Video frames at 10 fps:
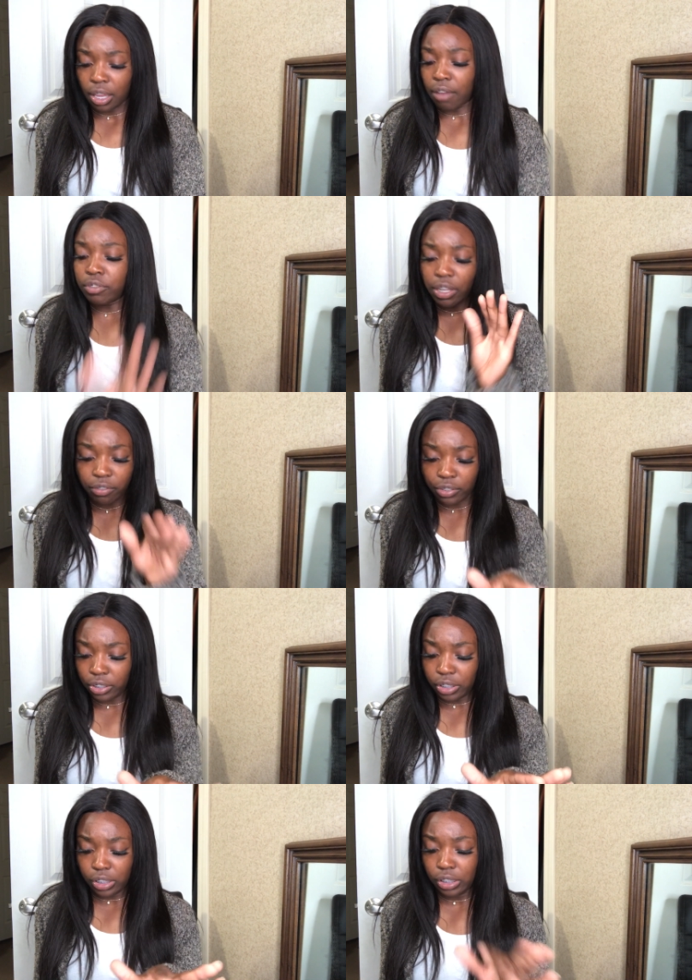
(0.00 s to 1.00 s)
I've definitely
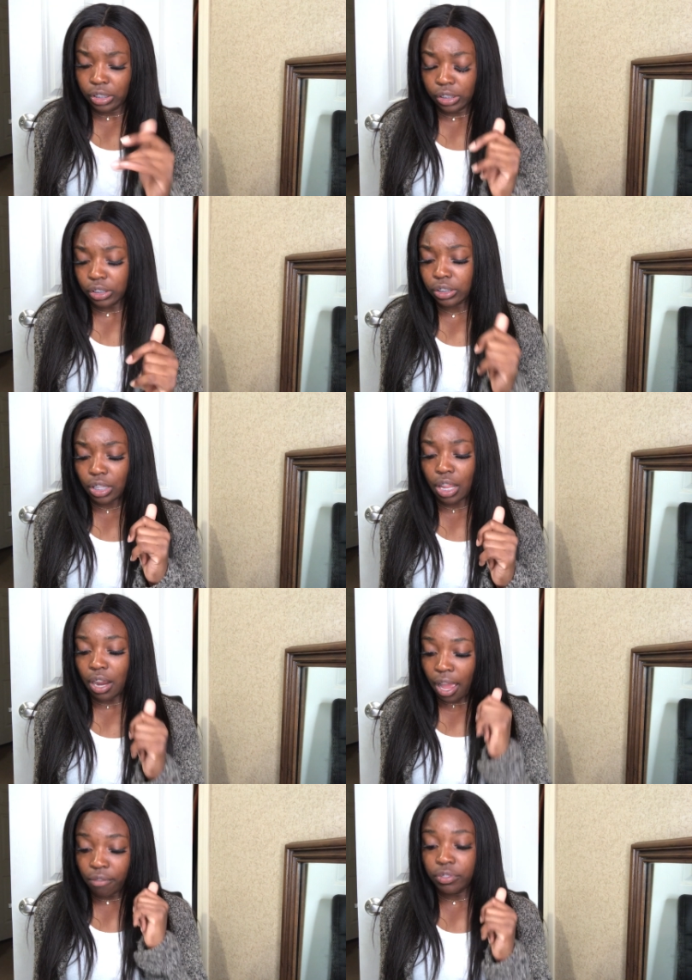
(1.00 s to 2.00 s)

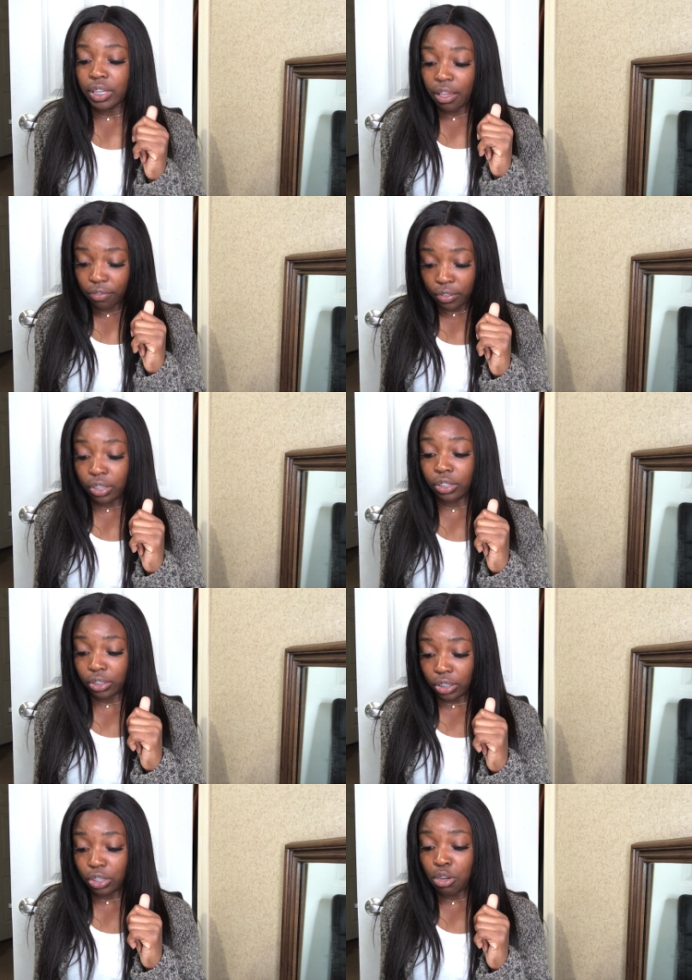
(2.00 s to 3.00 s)
I've
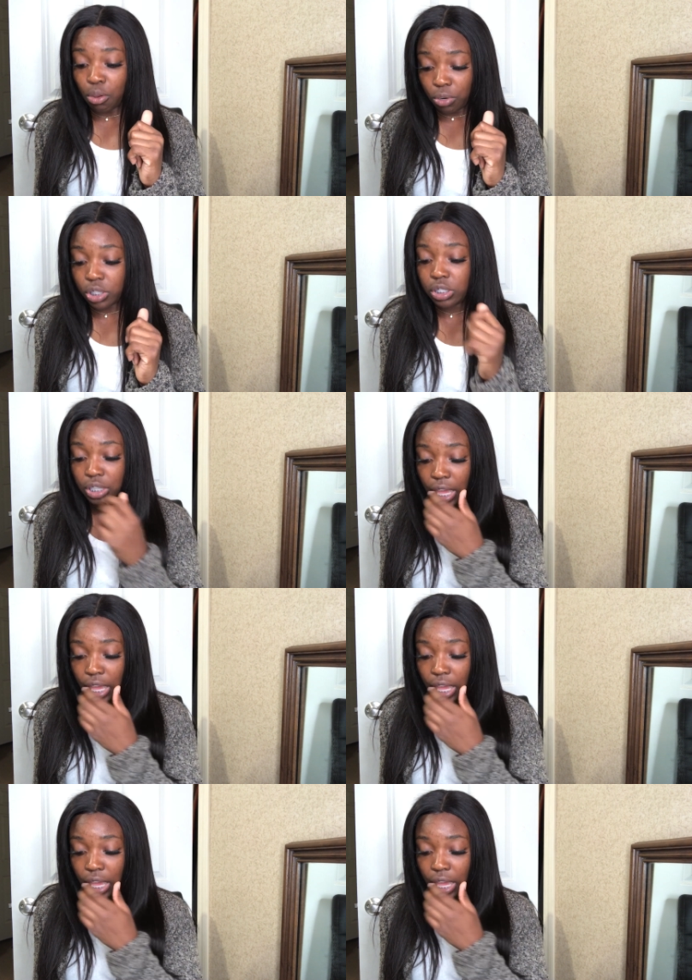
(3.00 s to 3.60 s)
definitely noticed